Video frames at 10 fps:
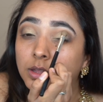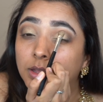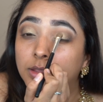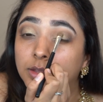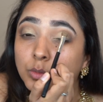
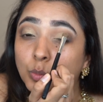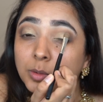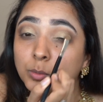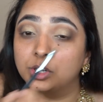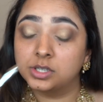And then
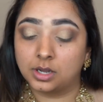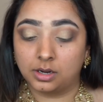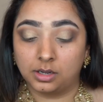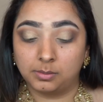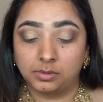one more
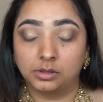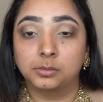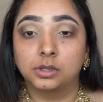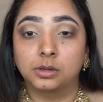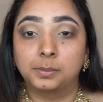time,
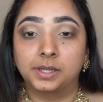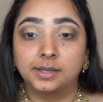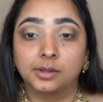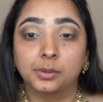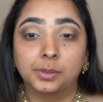I'm going to
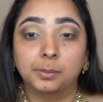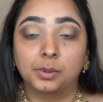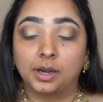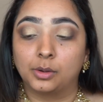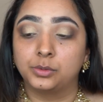blend out the
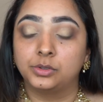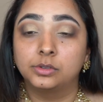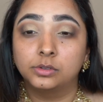brown